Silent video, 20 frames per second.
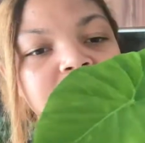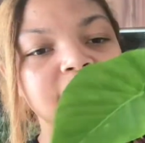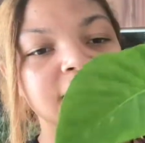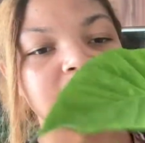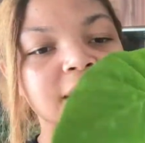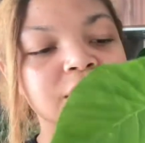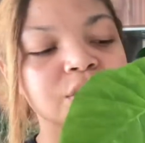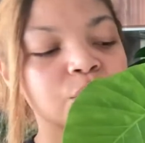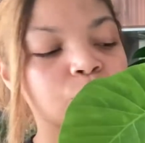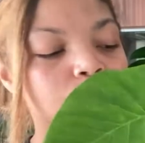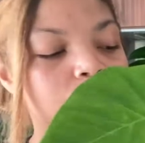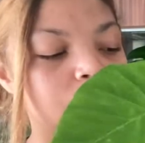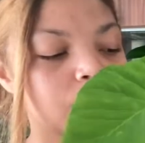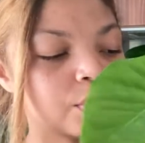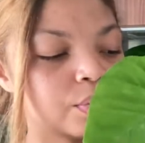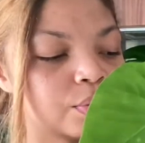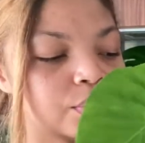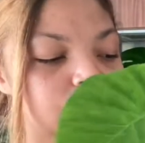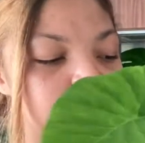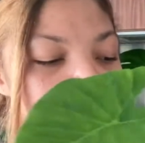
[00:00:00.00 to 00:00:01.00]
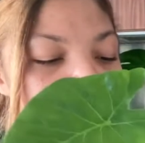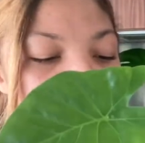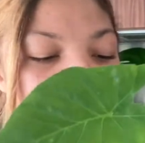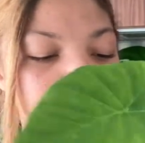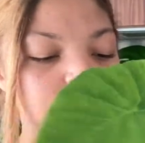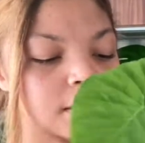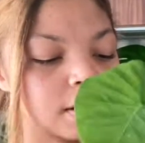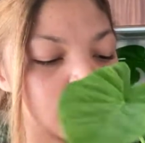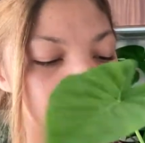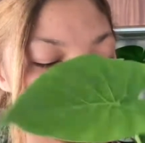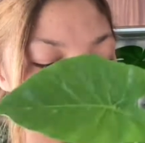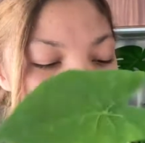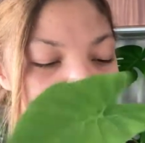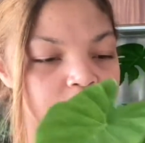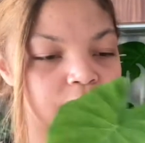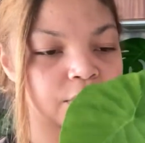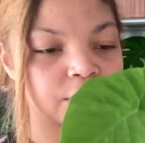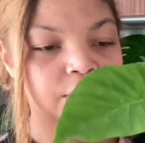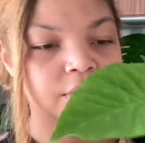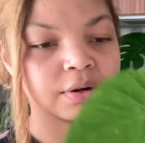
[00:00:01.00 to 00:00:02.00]
has grown
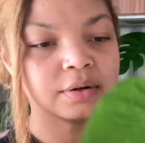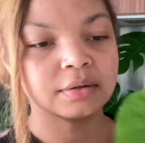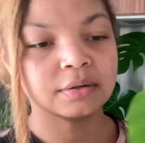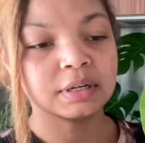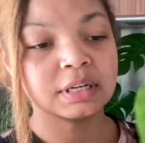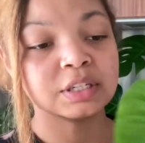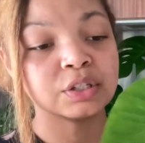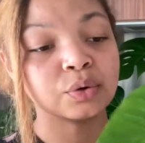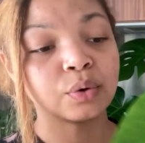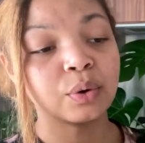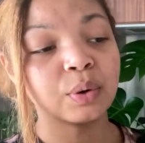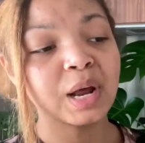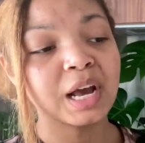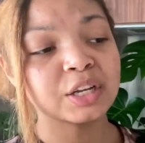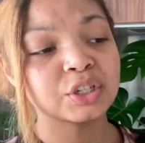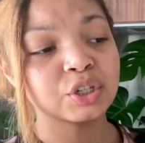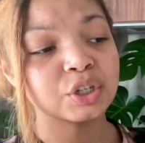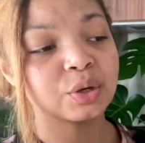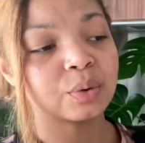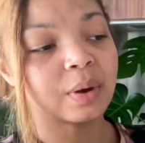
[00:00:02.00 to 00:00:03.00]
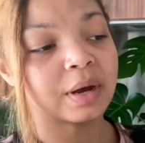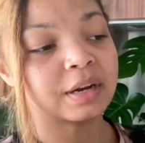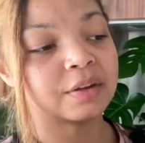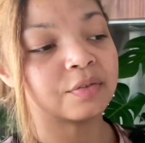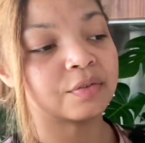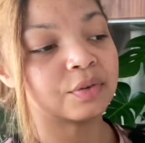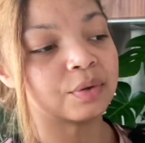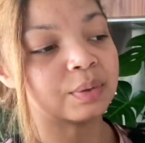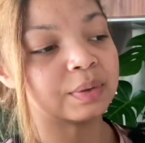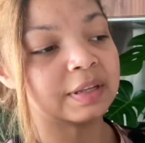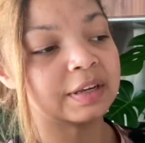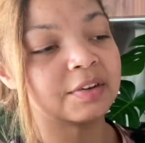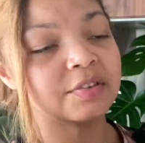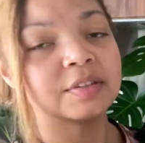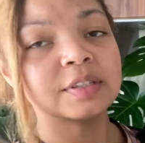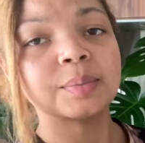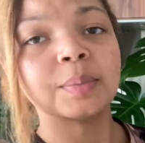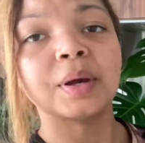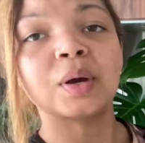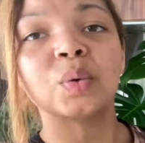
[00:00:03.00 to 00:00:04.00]
it's grown actually quite a few leaves,
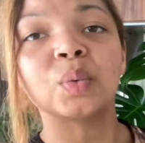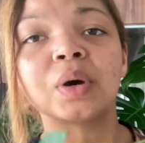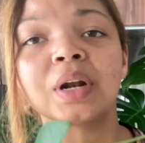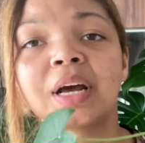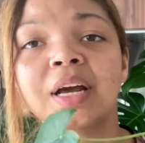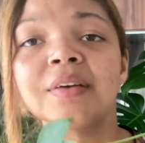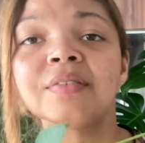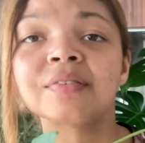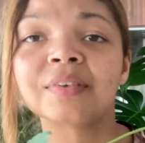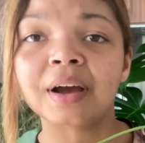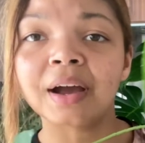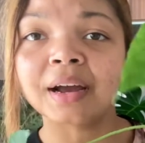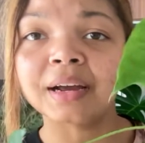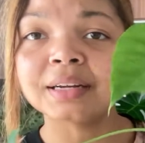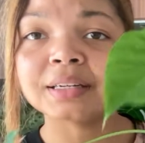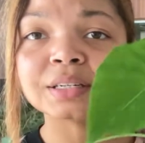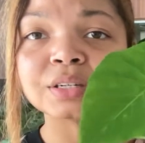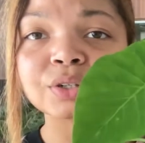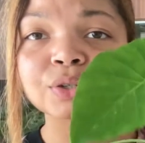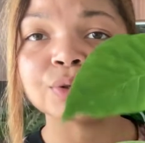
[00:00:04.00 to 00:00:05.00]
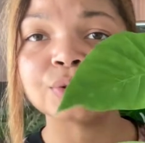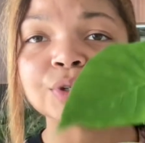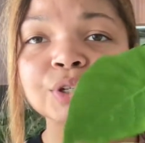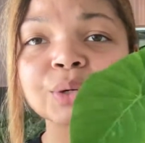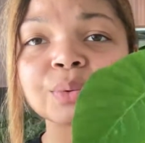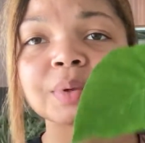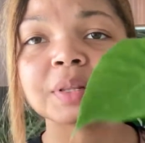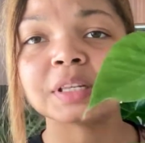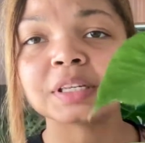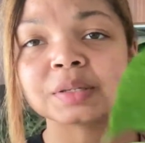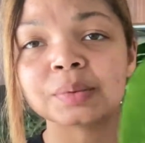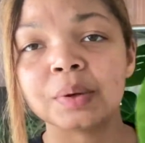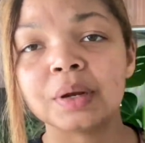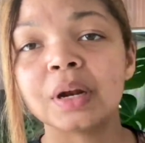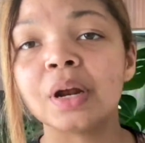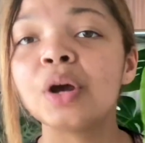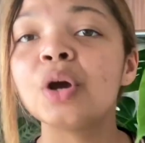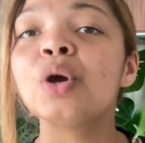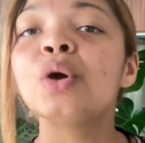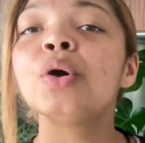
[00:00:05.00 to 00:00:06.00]
but what I find is usually when this one
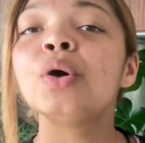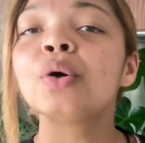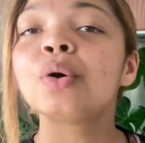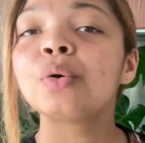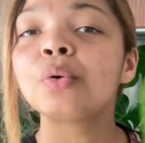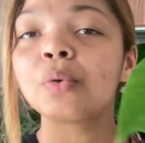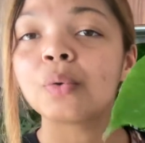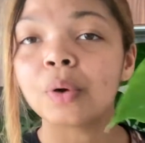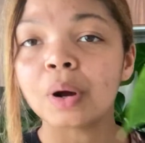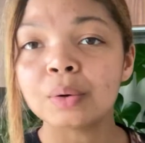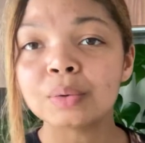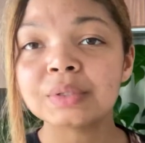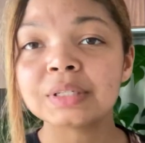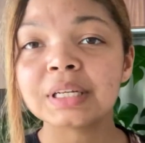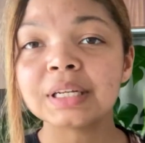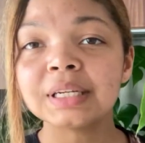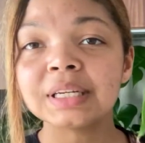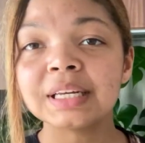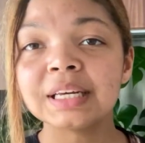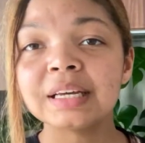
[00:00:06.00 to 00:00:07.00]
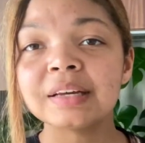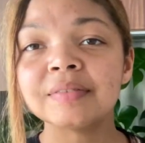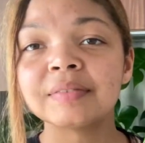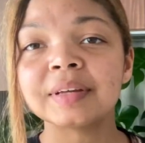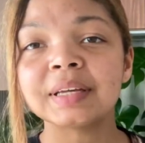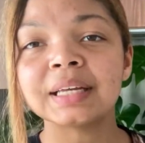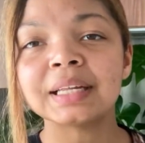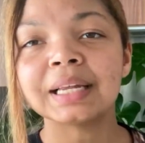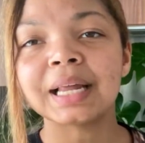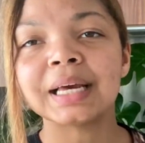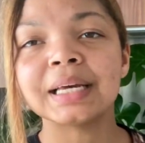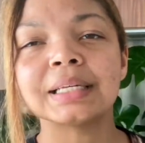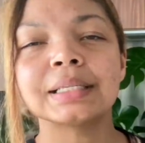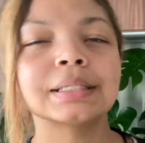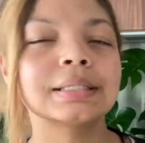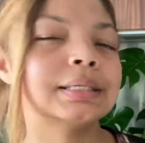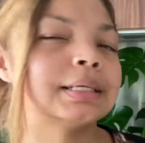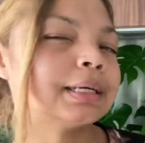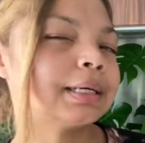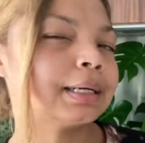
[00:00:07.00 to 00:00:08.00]
grows a leaf, it likes
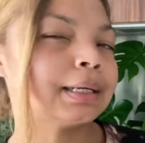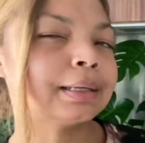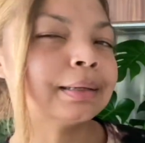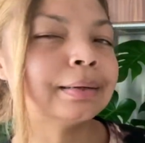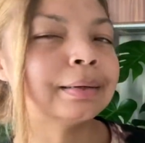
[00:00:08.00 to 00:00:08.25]
to